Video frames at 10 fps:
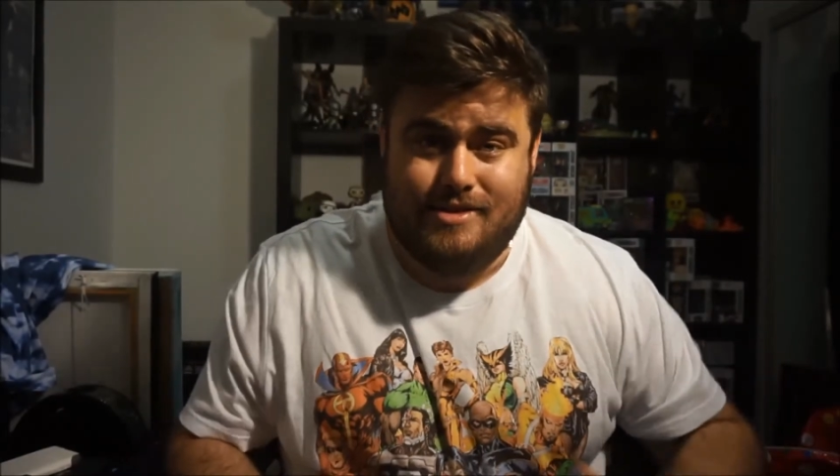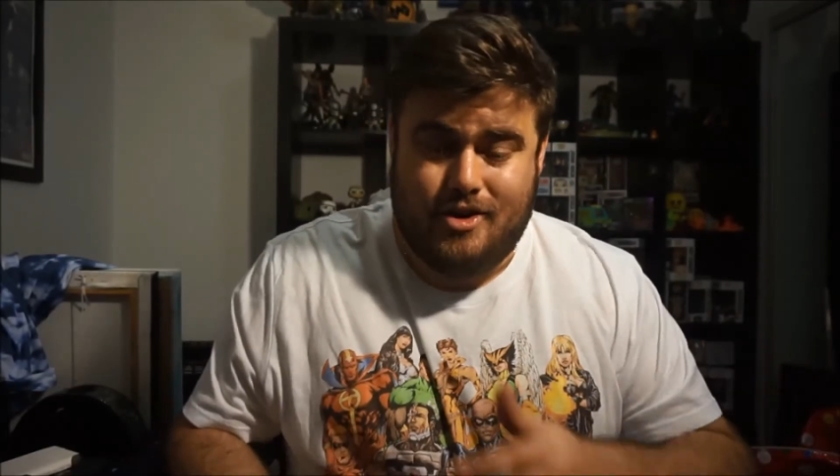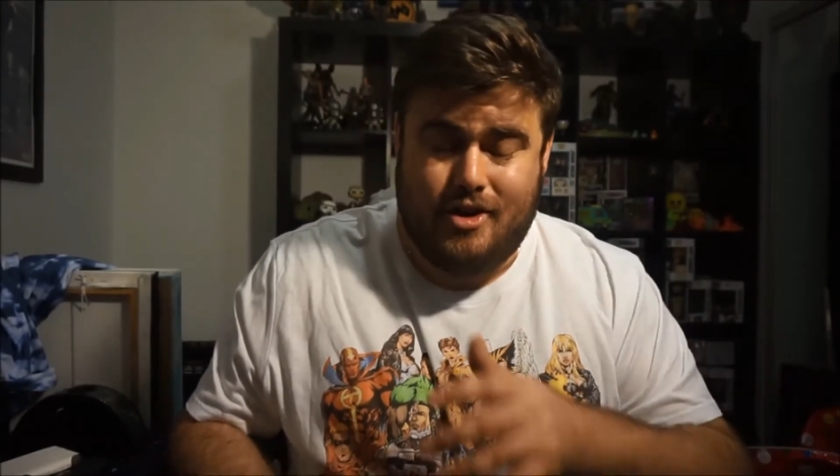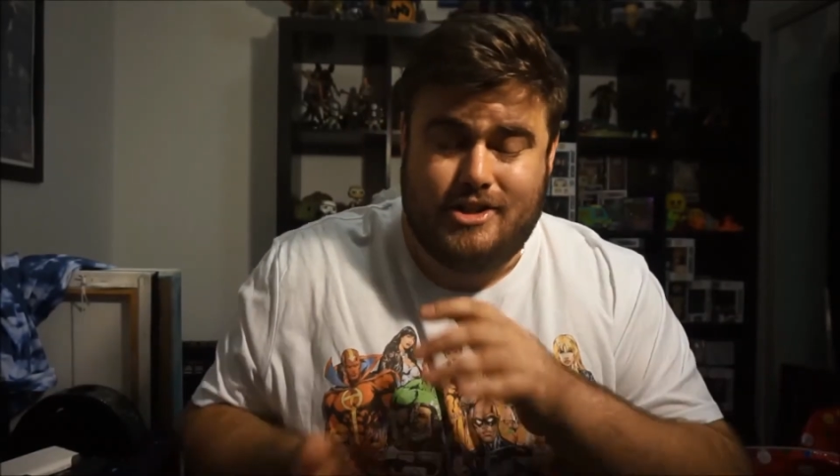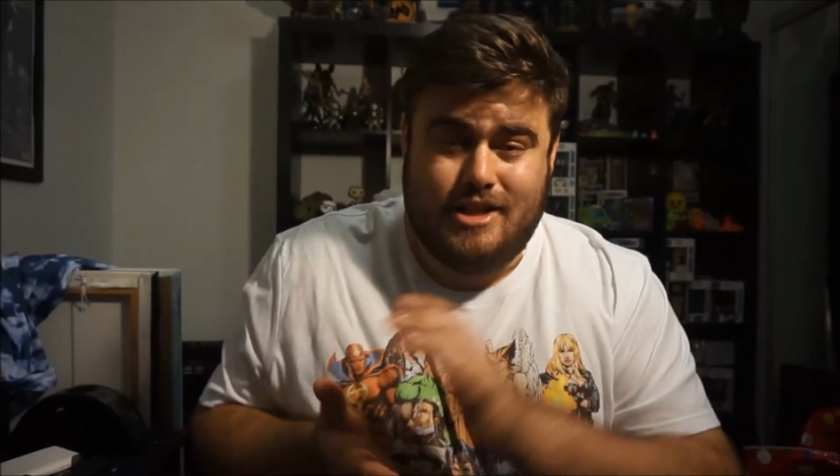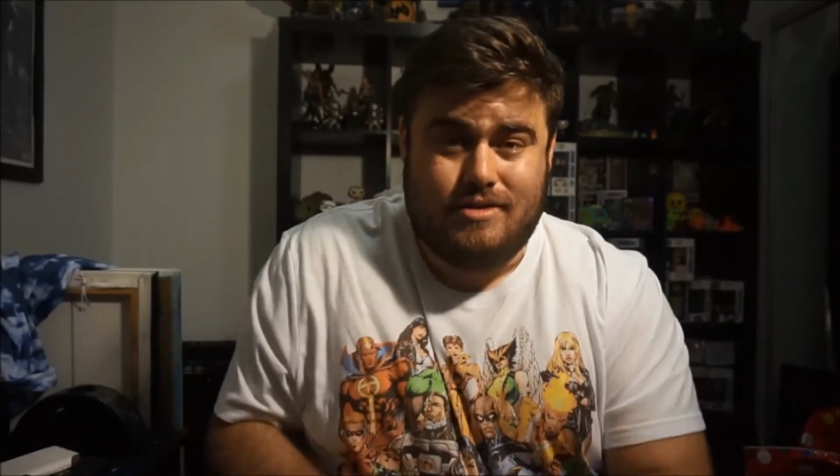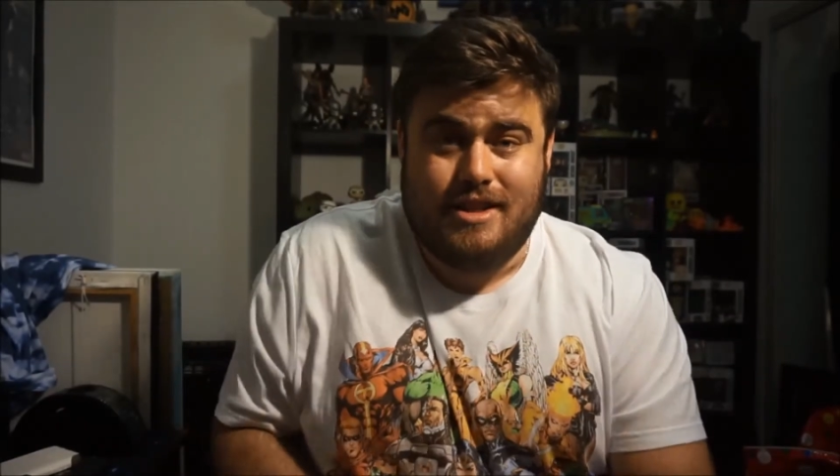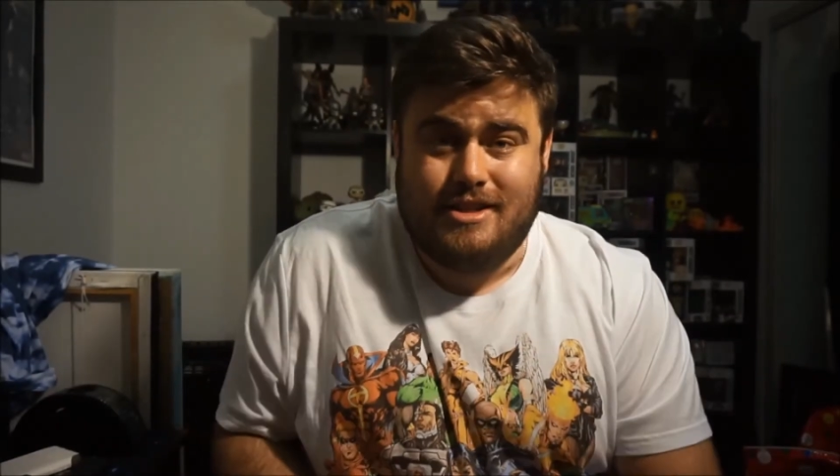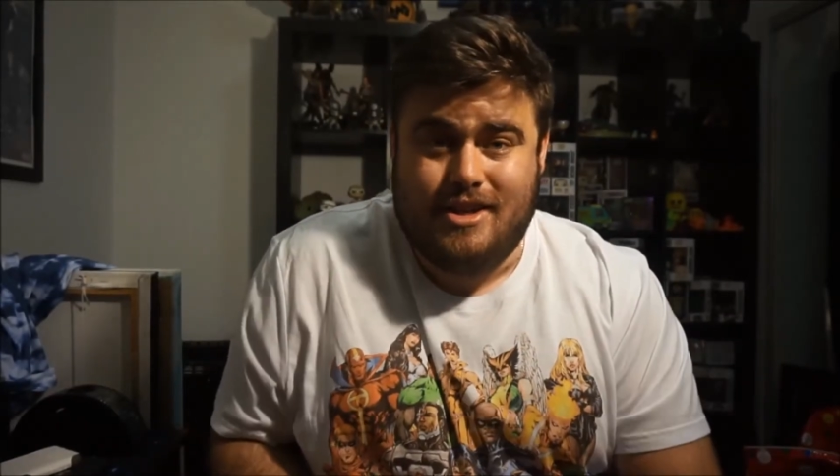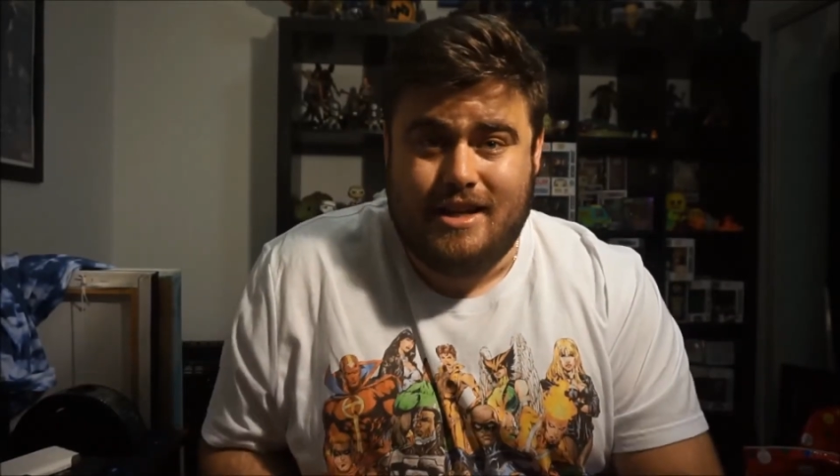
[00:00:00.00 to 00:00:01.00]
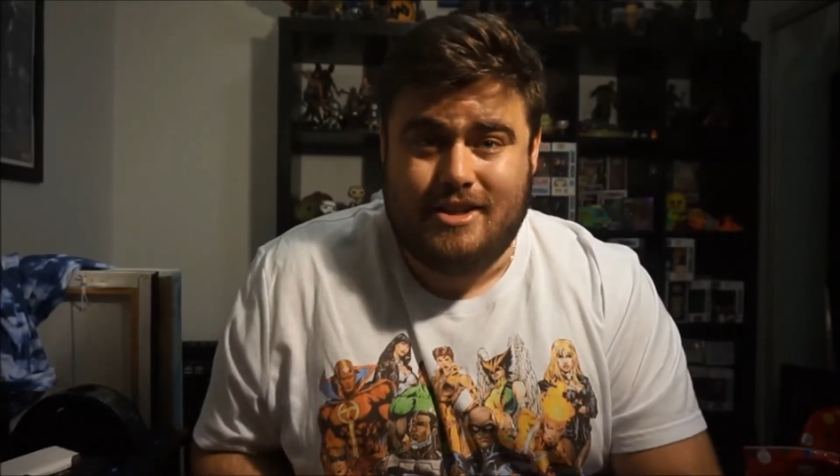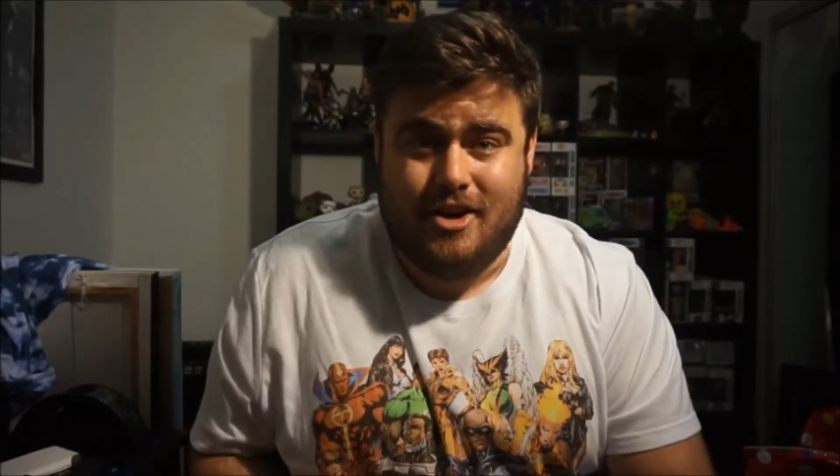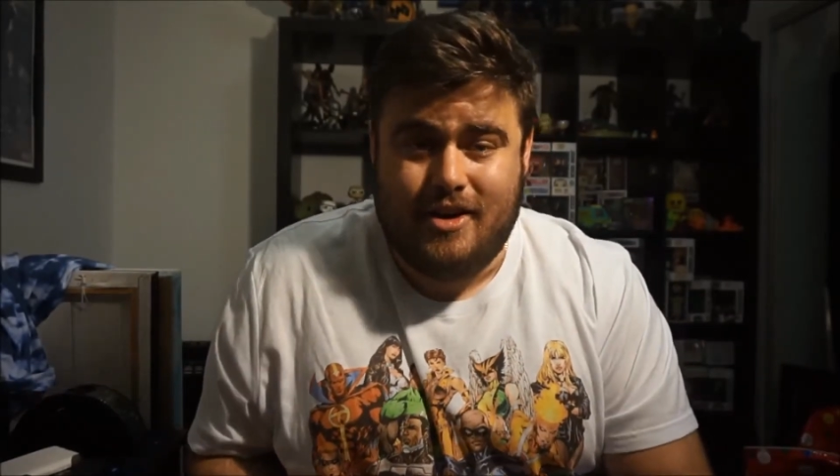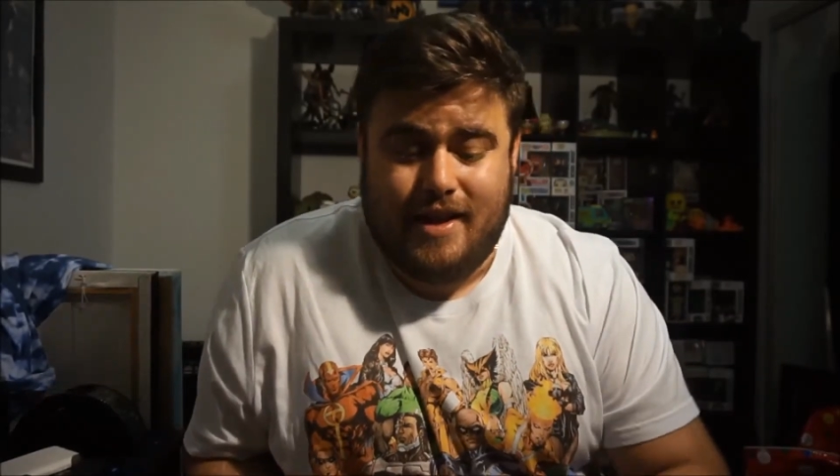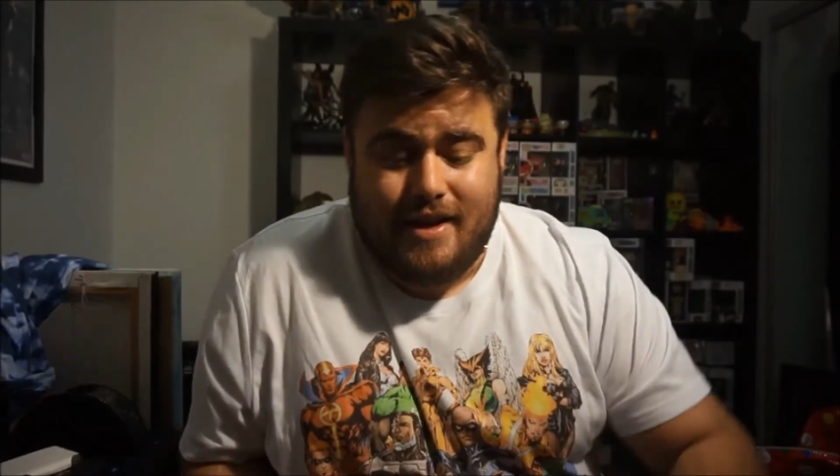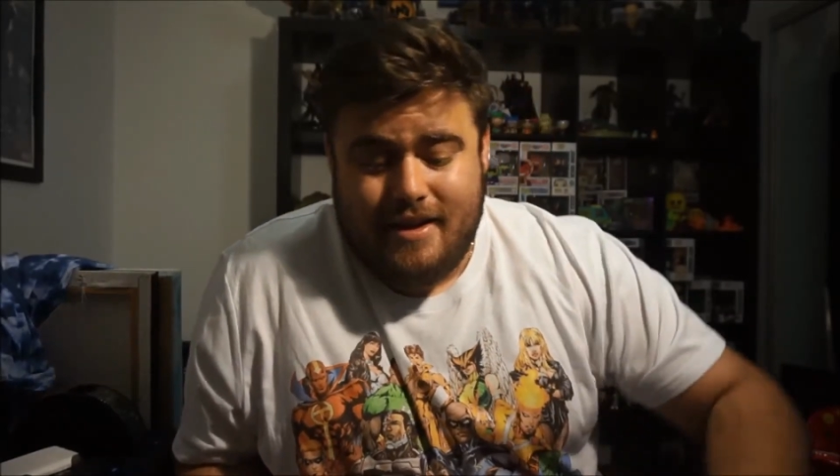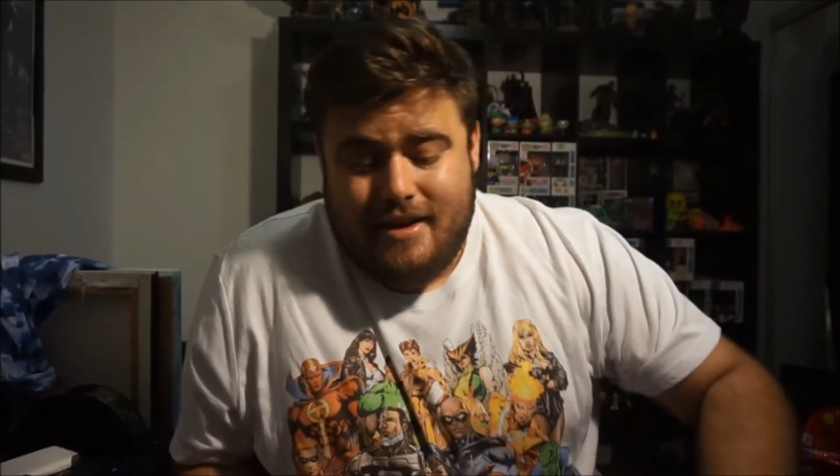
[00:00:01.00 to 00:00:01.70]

so she's really excited to go there.